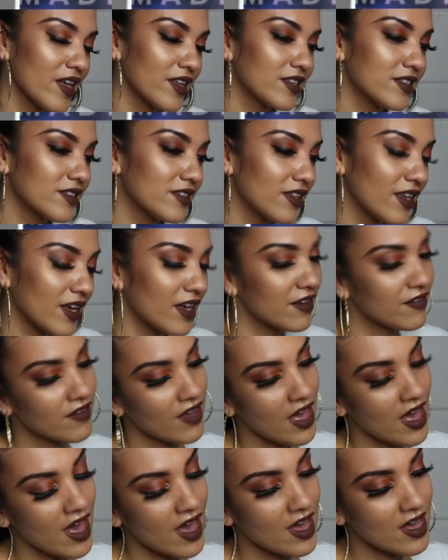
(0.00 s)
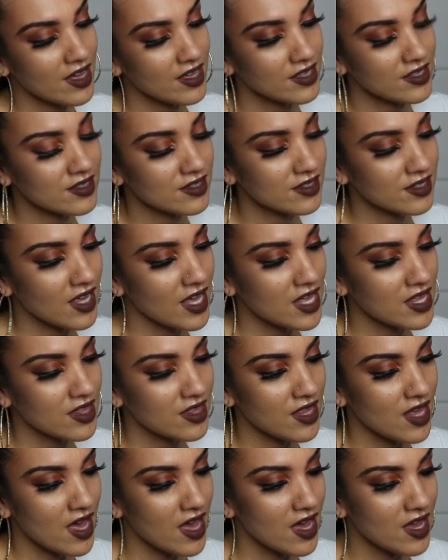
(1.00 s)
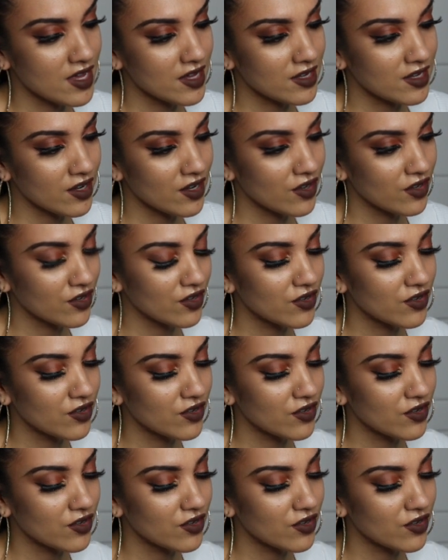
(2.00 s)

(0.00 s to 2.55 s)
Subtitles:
Save As, and then